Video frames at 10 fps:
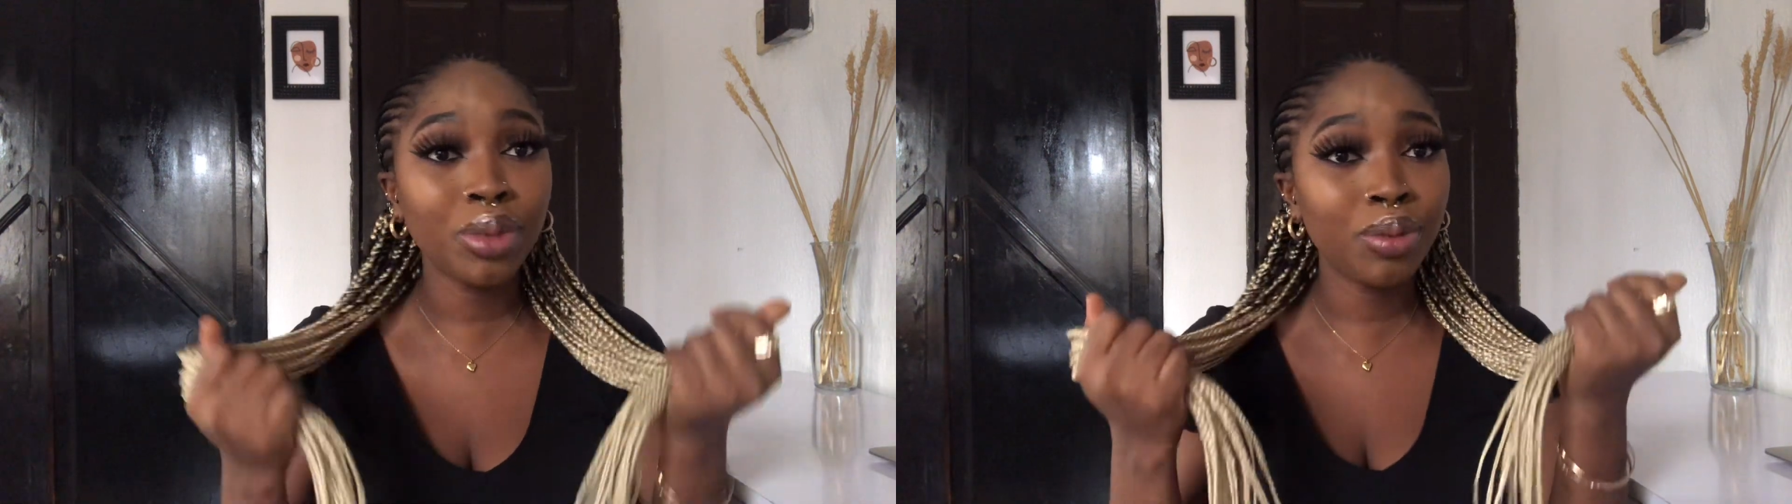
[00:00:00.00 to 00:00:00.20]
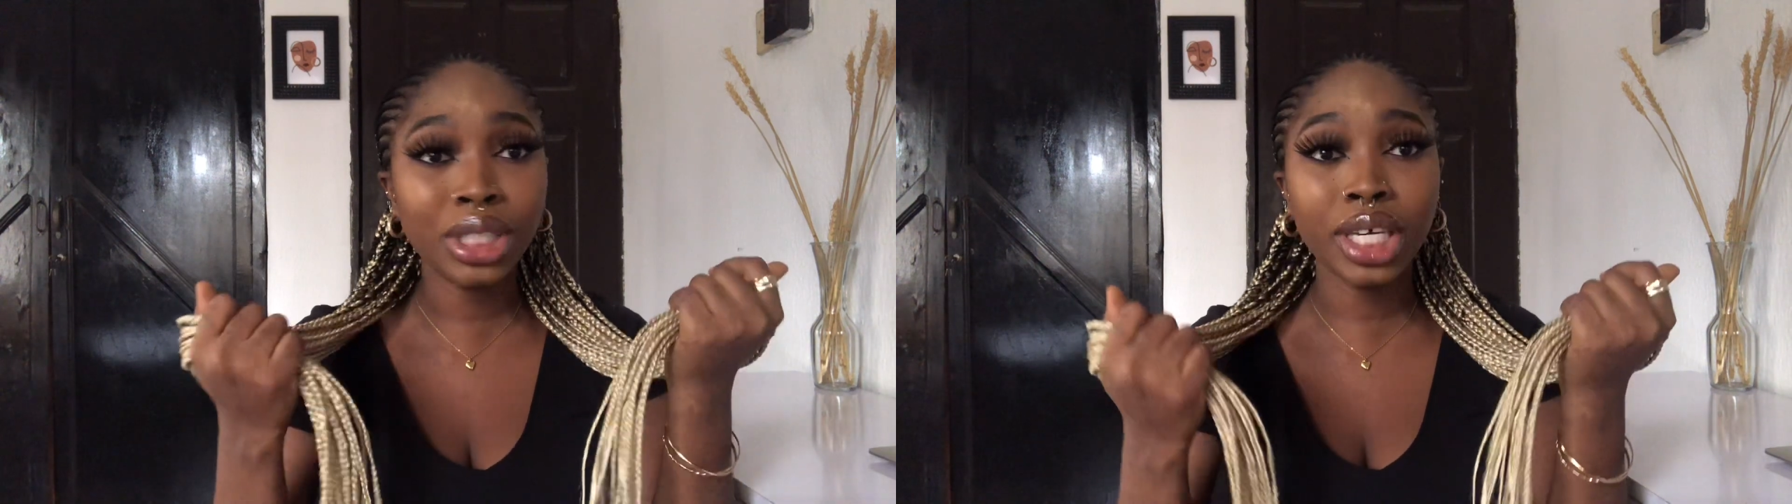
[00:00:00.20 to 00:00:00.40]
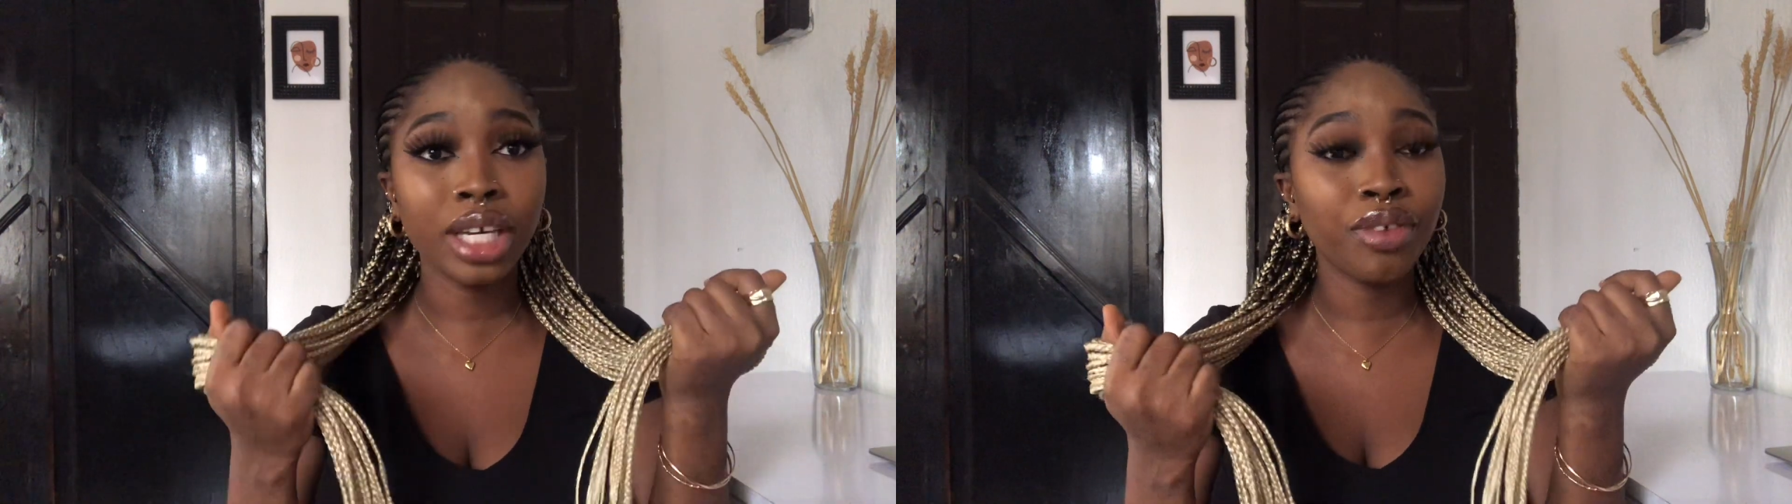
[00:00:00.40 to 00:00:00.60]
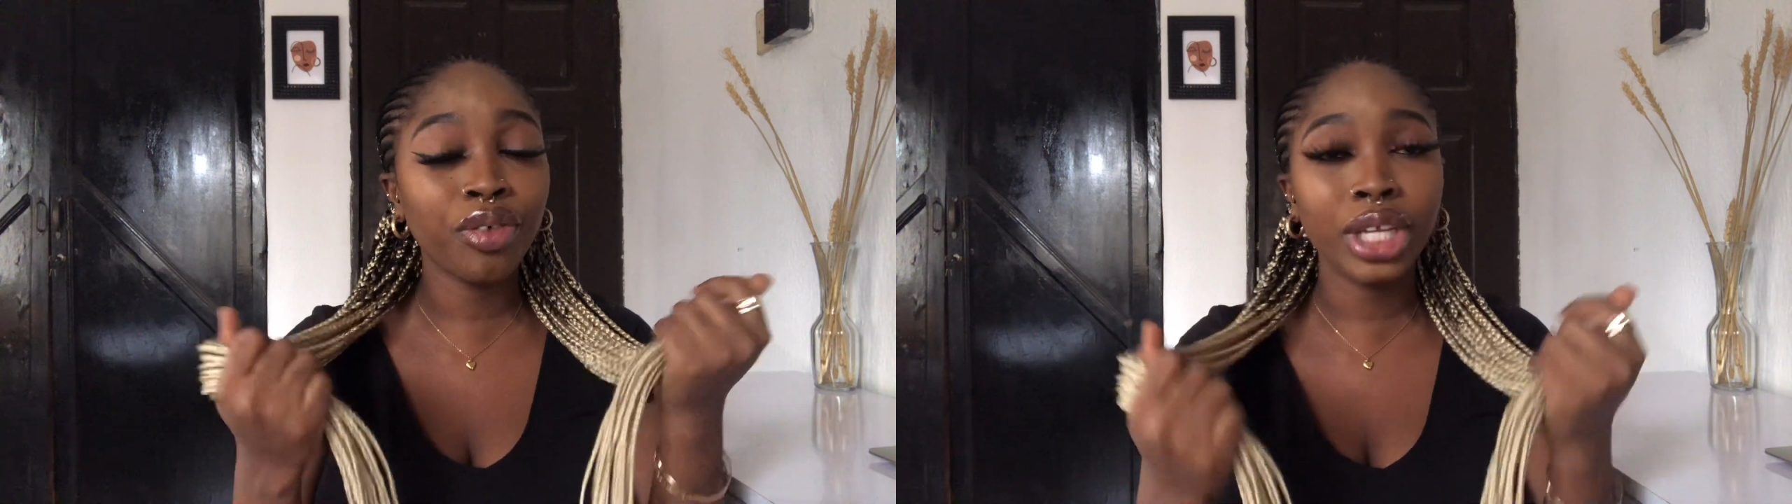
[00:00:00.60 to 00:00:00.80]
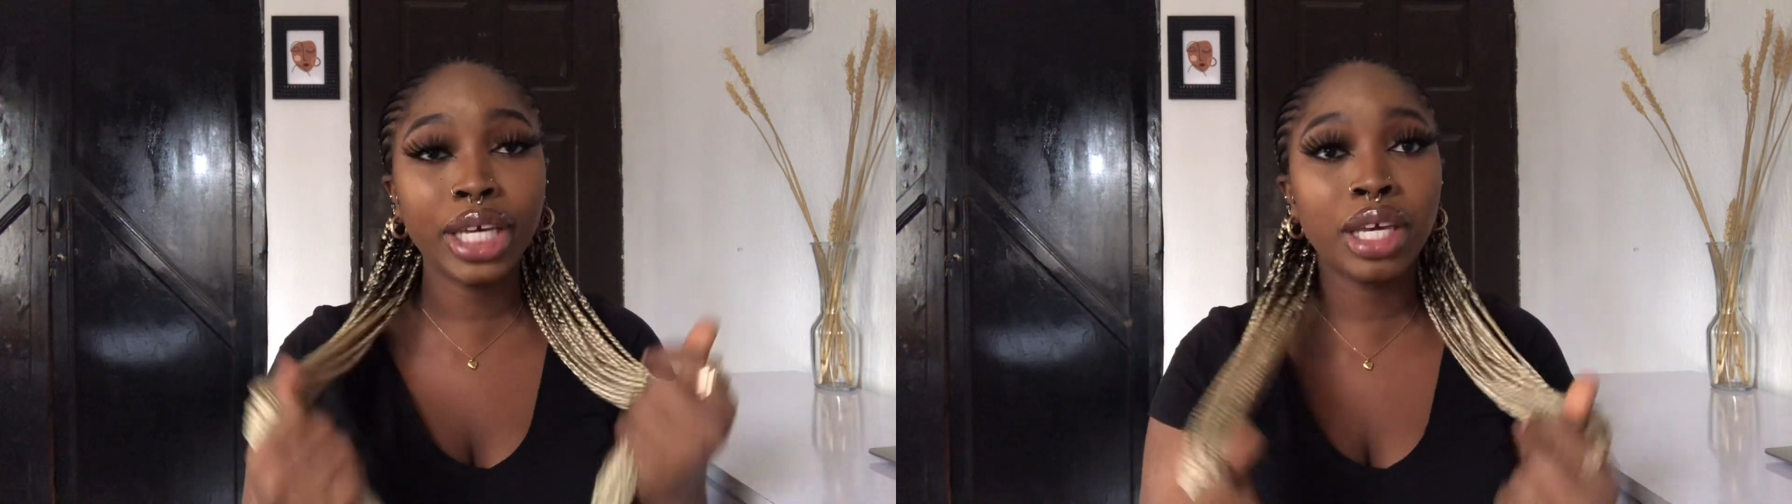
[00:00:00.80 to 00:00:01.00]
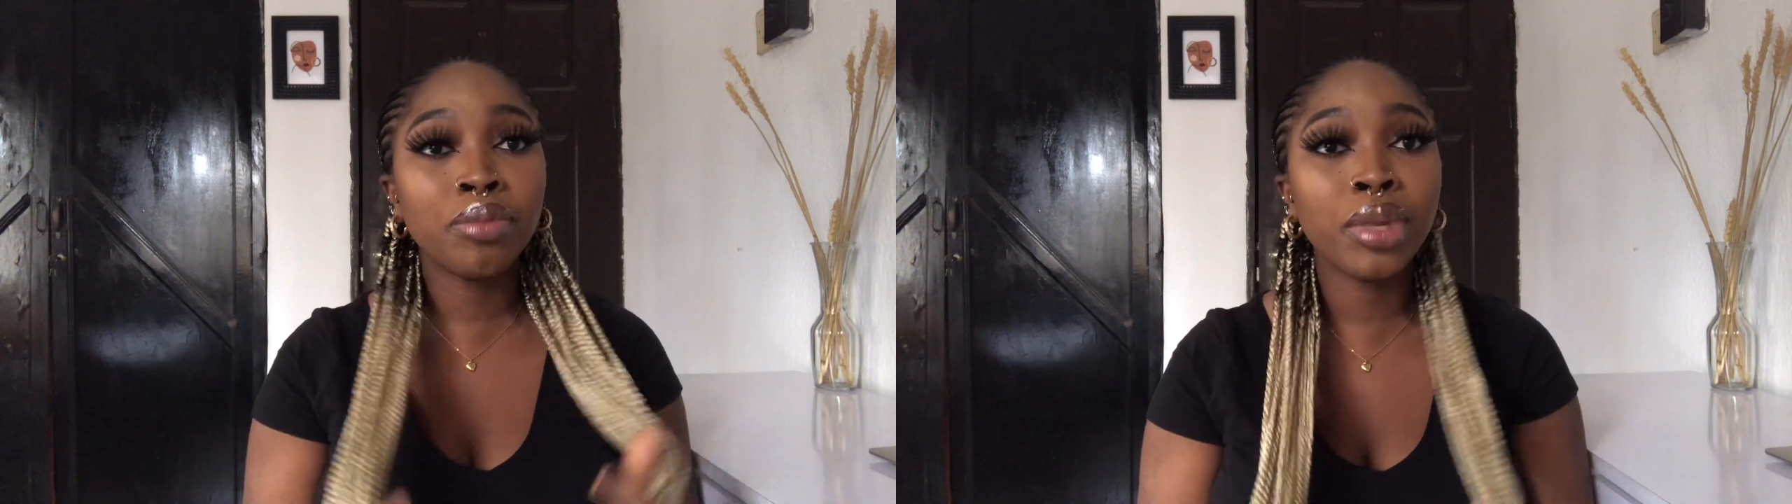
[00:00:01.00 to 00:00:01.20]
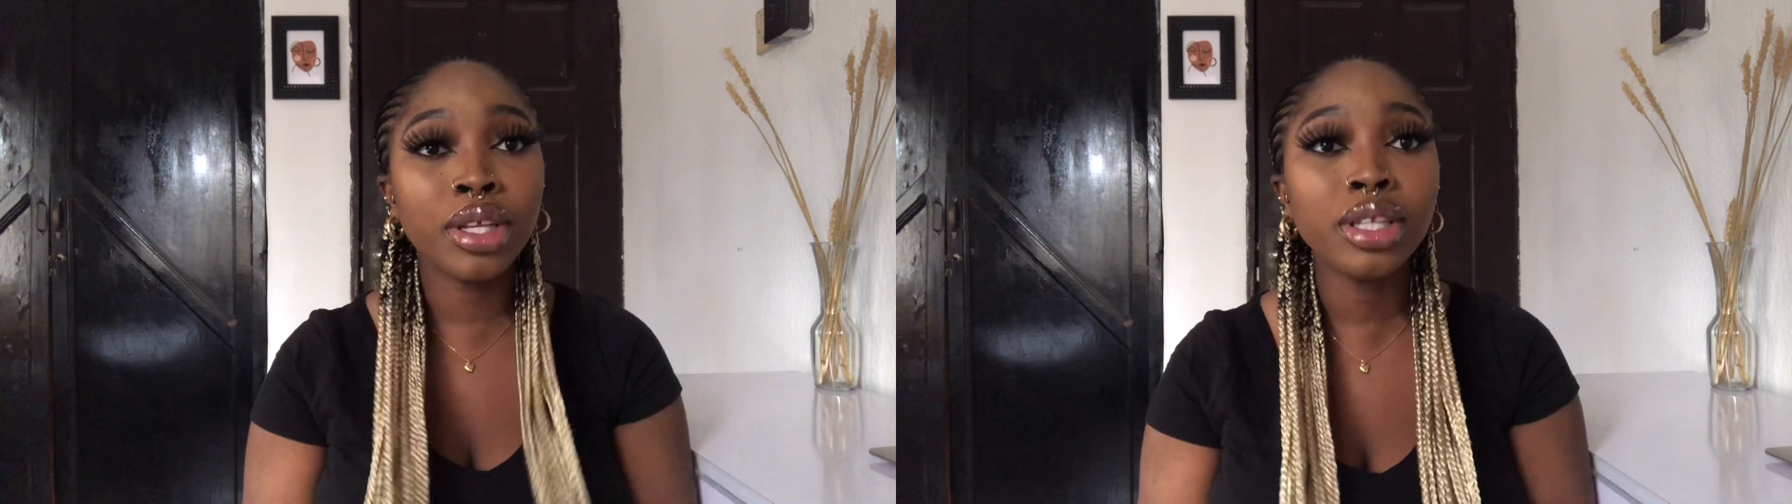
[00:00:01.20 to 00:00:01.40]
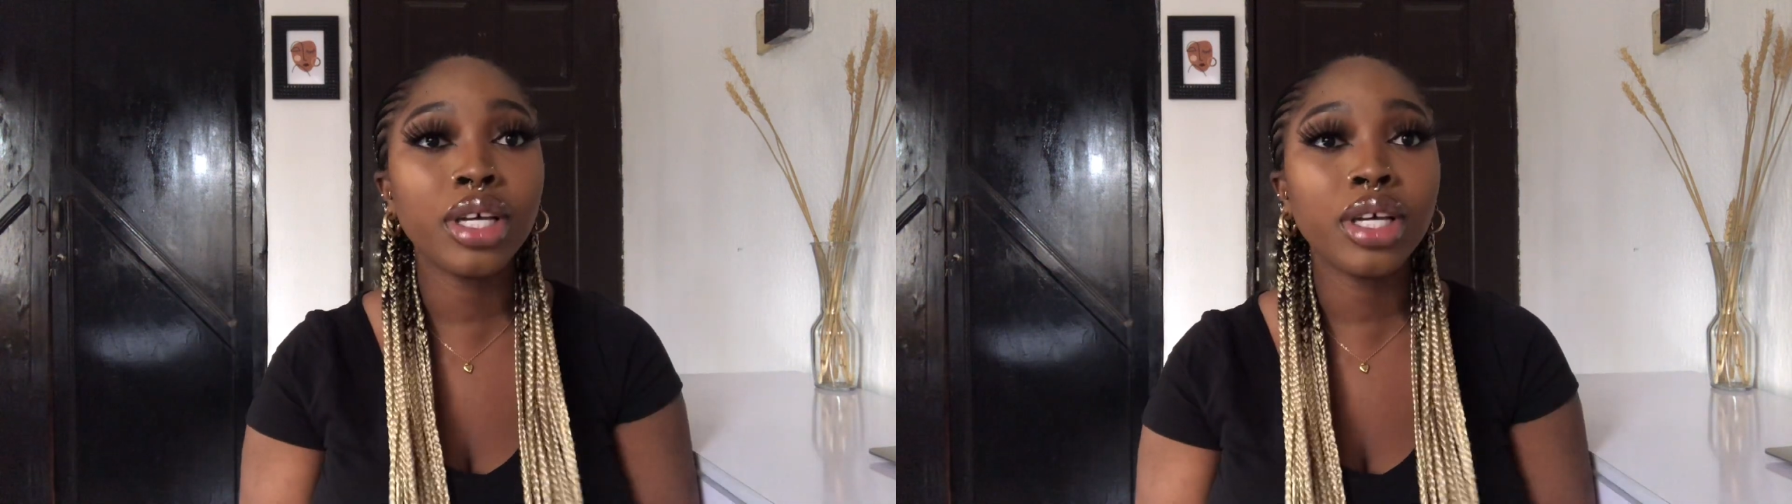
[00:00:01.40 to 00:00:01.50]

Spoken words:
be taking it for like a month